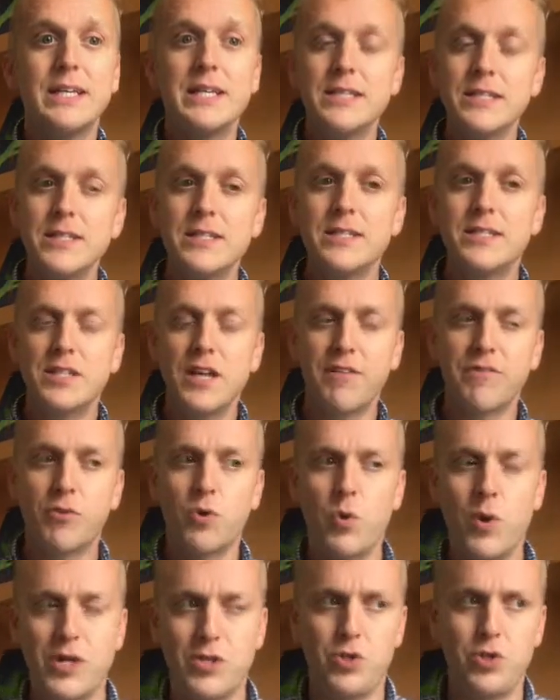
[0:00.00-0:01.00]
This is a tough
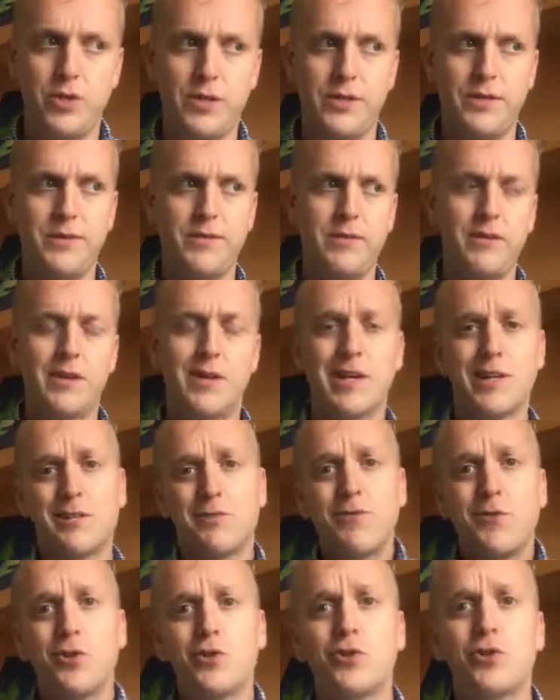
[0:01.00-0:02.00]
question, because
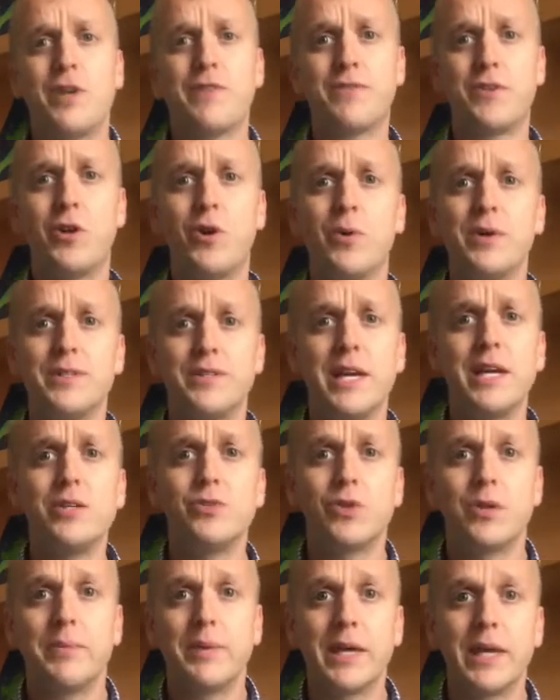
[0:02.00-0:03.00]
first you have to know what
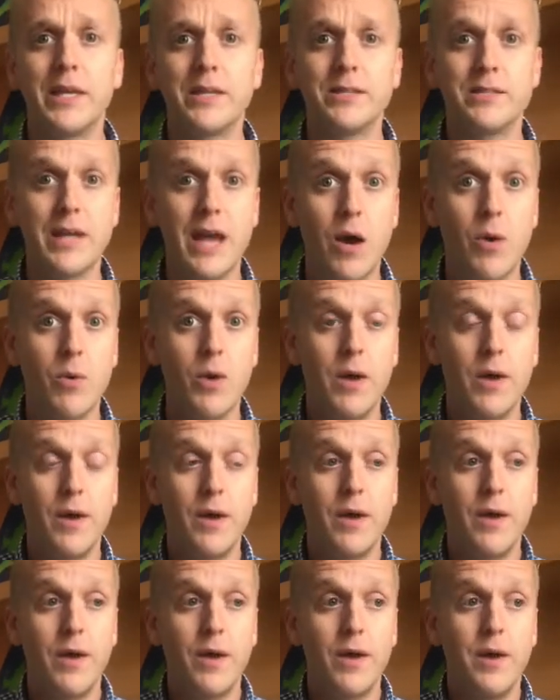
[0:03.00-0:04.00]
daydreaming is. Now,
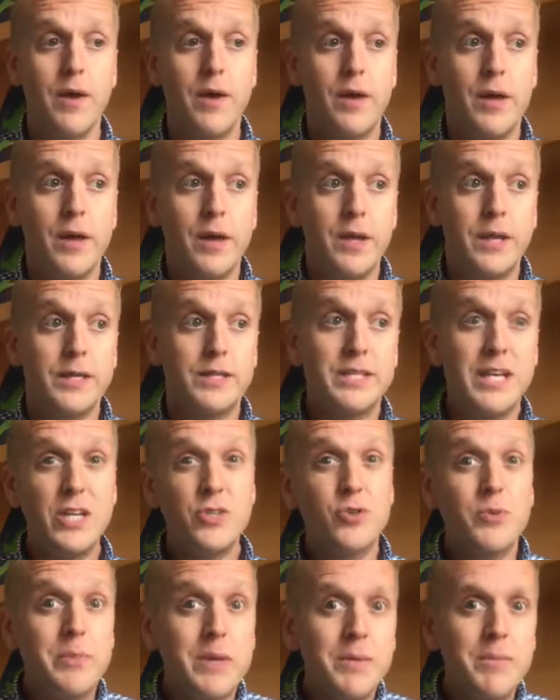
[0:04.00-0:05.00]

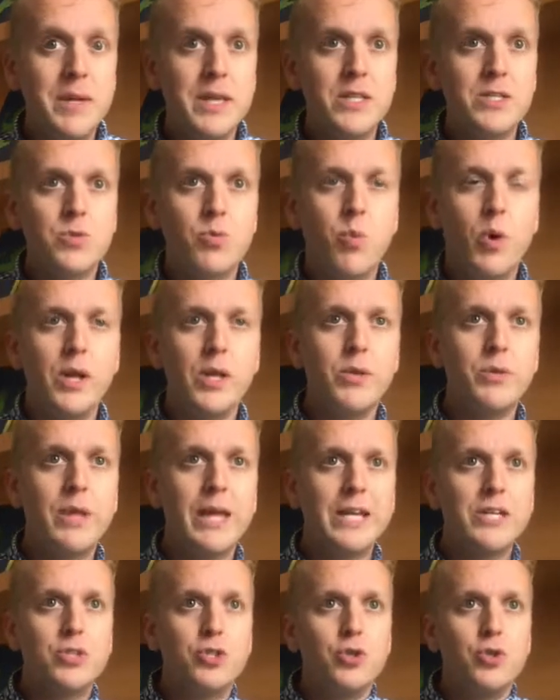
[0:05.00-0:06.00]
daydreaming means what you
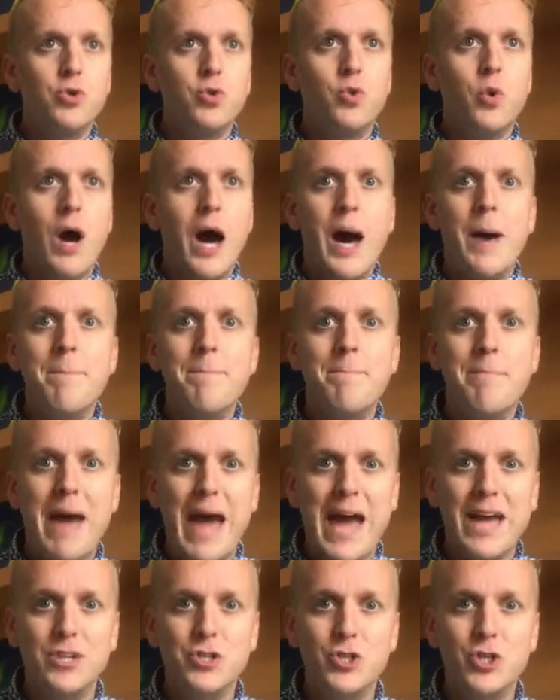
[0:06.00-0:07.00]
like to
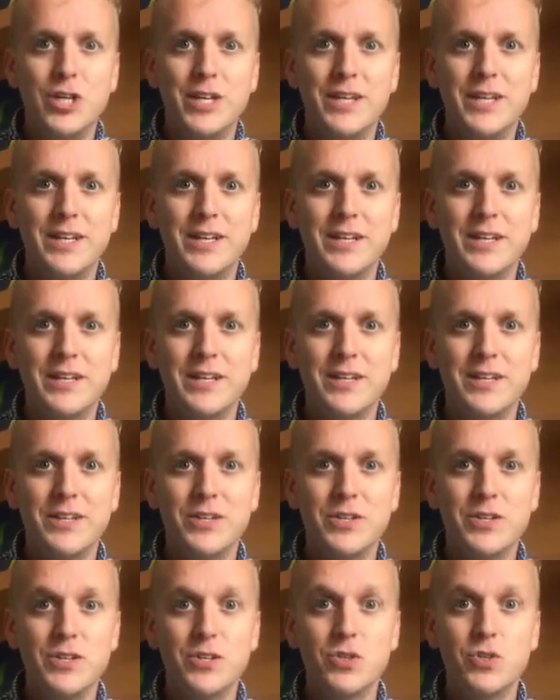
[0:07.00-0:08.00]
imagine.
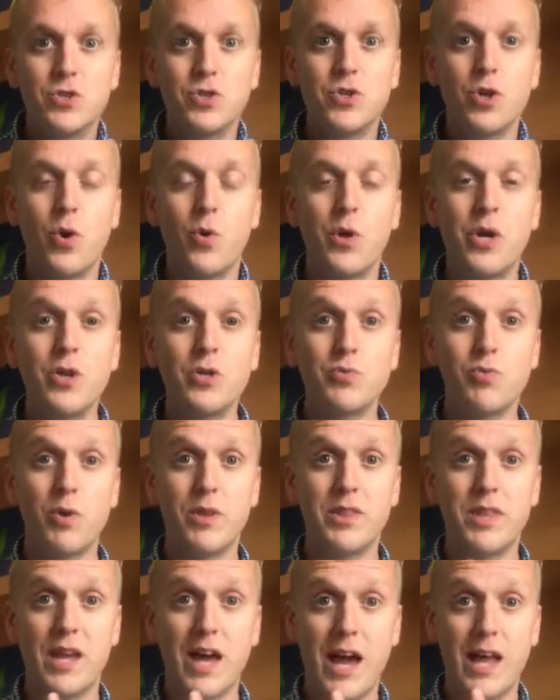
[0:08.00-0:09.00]
So here's
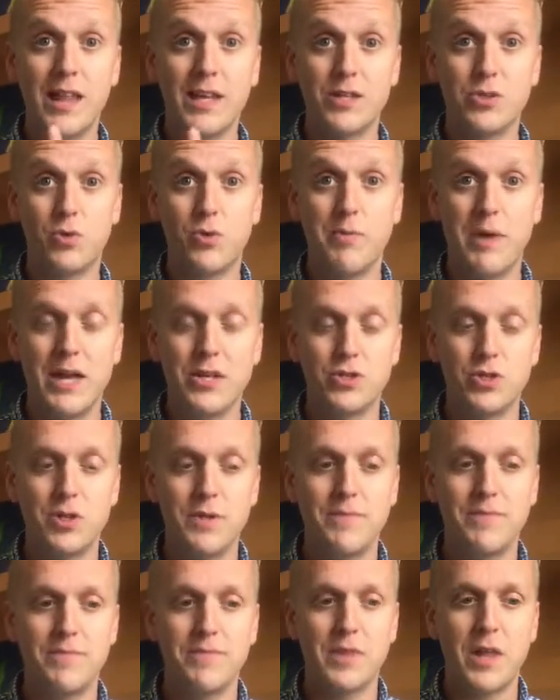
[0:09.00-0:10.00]
one thing I like to
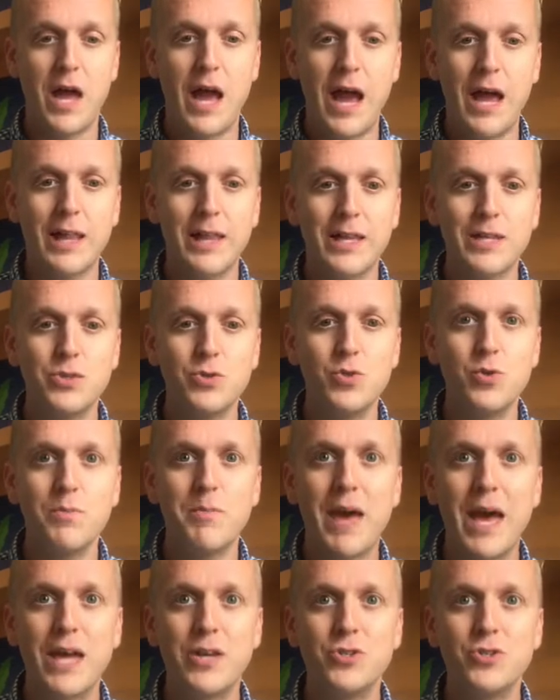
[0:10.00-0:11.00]
imagine. I like to
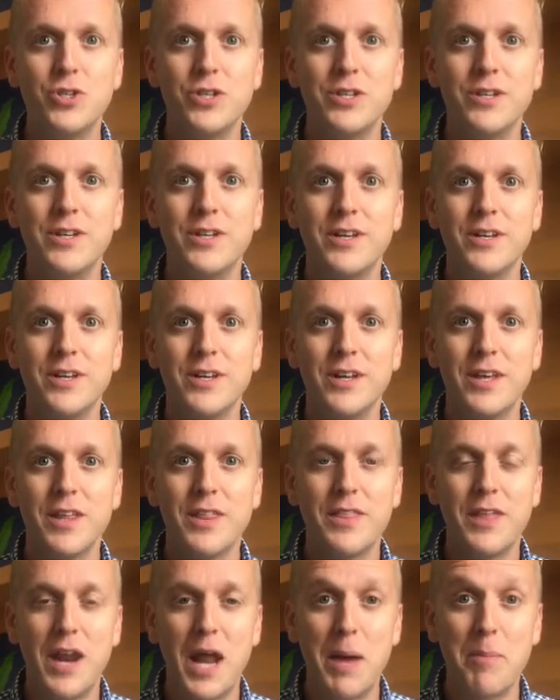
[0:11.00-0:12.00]
imagine
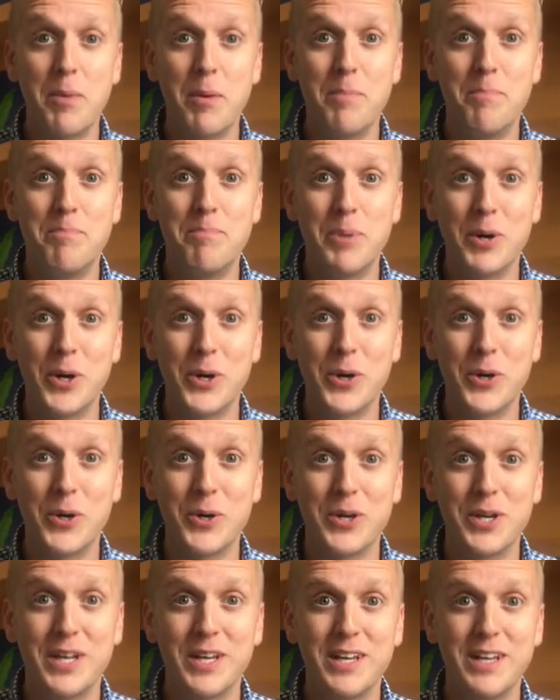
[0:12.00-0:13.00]
that I'm a
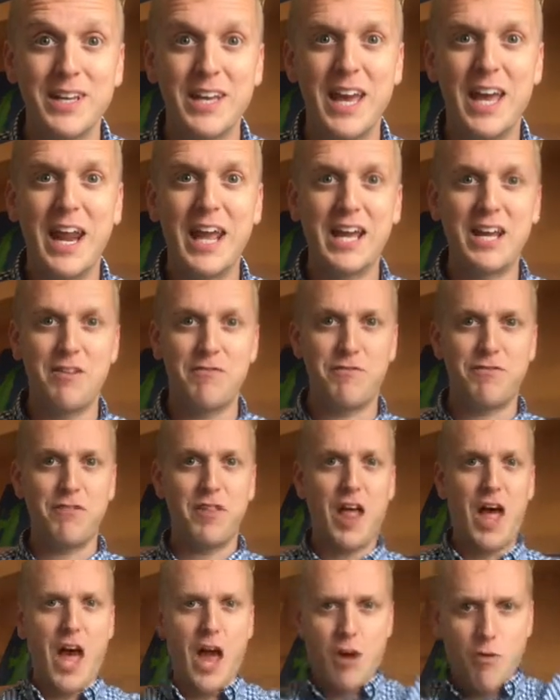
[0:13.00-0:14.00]
bird, and I can
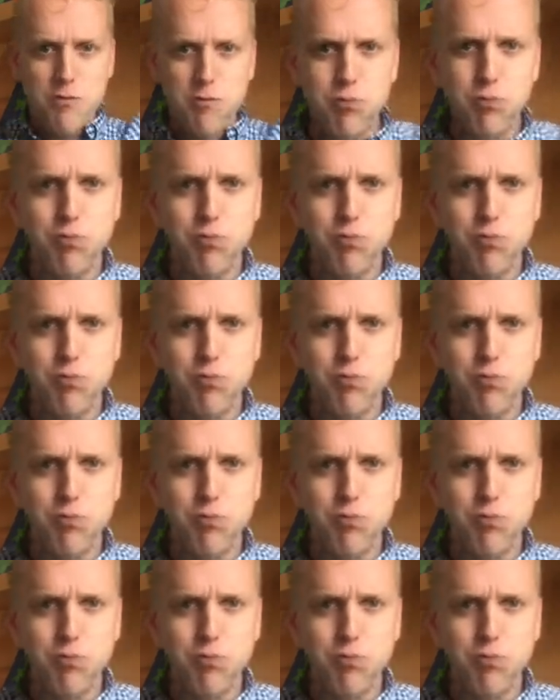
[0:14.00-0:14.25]
fly.